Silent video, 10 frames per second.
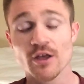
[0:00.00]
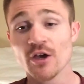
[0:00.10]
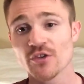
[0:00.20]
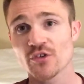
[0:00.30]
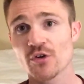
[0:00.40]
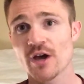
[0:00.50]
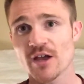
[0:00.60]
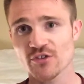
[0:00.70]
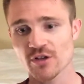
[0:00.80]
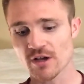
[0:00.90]
So
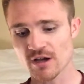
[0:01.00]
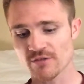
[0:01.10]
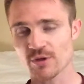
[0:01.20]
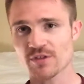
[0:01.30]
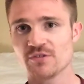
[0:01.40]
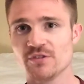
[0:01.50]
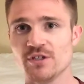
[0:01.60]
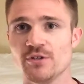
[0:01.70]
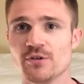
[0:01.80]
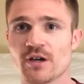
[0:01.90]
actually a lot of what this
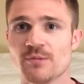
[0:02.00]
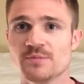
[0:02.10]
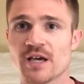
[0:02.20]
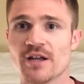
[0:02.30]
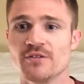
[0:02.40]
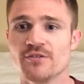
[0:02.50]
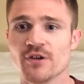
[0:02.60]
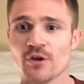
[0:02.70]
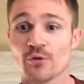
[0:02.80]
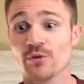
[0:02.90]
video comes out of
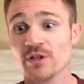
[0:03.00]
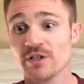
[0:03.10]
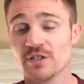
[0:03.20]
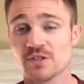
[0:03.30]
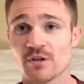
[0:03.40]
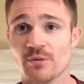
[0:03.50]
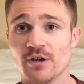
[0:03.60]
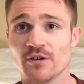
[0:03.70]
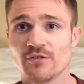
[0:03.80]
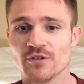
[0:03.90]
really is from a
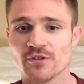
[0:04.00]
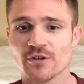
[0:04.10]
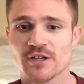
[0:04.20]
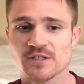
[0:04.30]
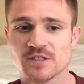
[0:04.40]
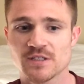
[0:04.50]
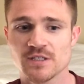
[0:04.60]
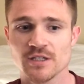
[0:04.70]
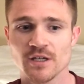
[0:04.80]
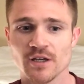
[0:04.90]
Filter
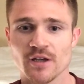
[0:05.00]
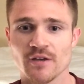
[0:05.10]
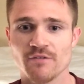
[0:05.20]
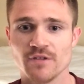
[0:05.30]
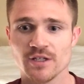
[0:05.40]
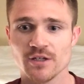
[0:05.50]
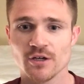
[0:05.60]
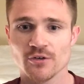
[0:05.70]
SC video.